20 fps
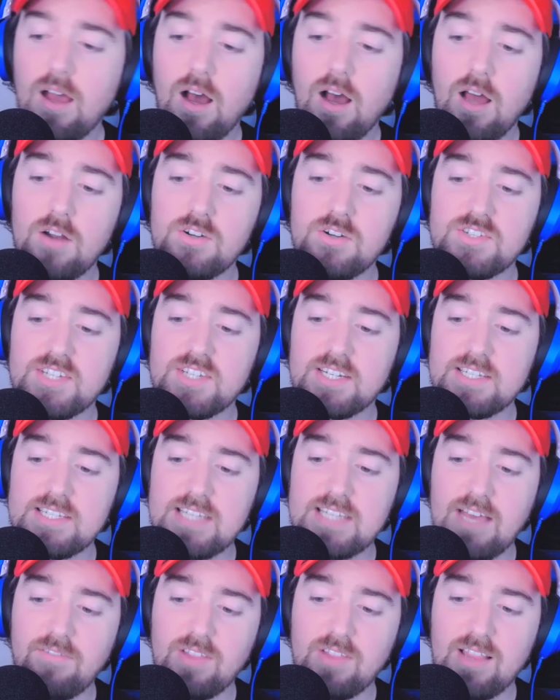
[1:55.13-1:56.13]

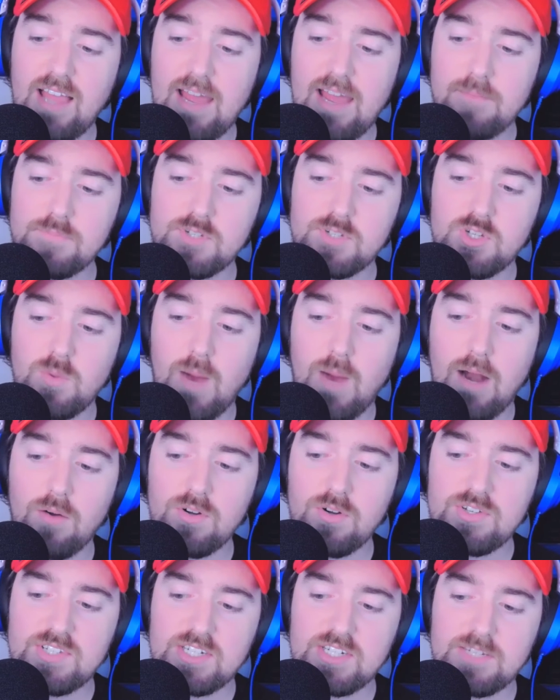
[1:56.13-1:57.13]
167 laps, 2
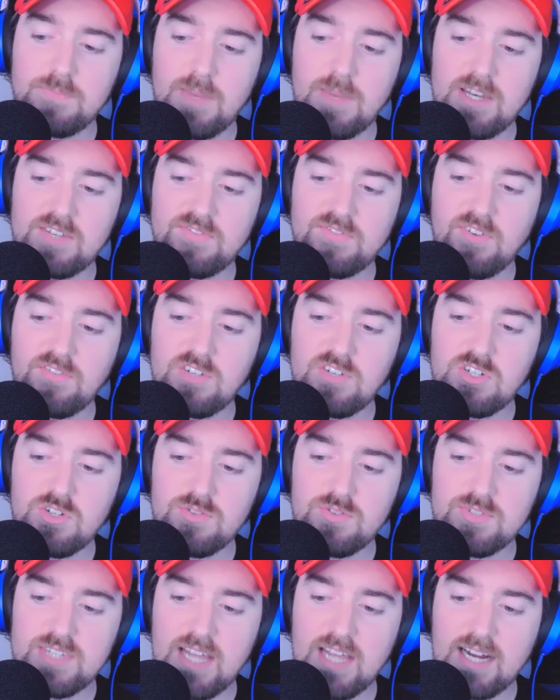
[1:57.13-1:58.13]
hours, 6 minutes,
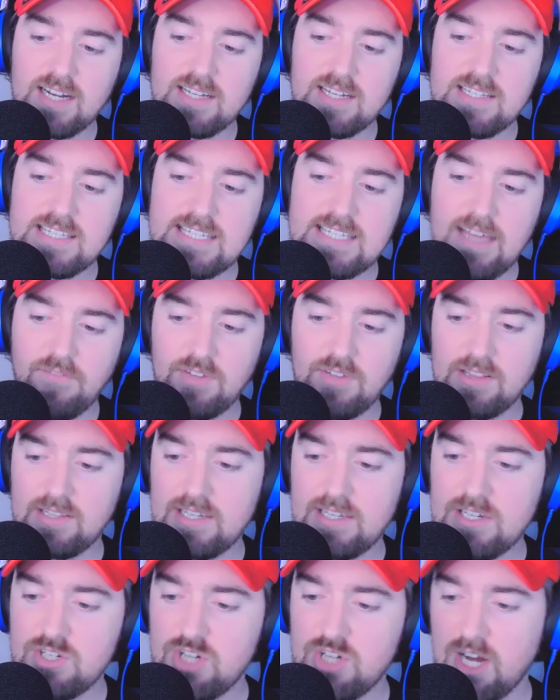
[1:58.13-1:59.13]
52 seconds, 7
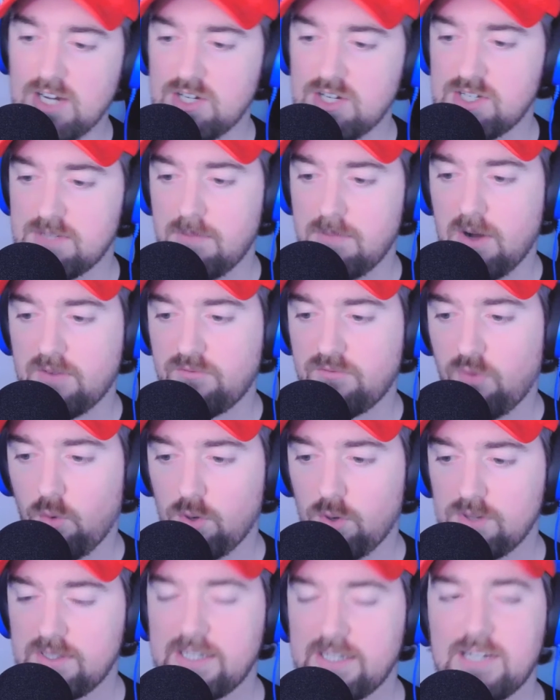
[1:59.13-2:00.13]
lead changes among
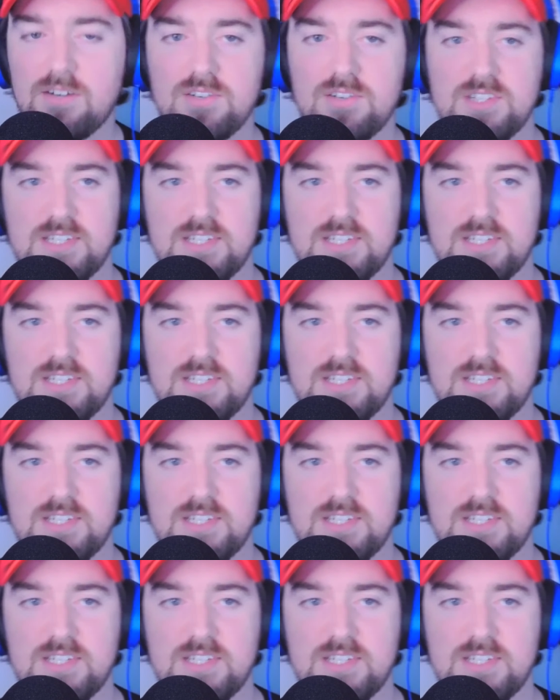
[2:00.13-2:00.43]
4 leaders, and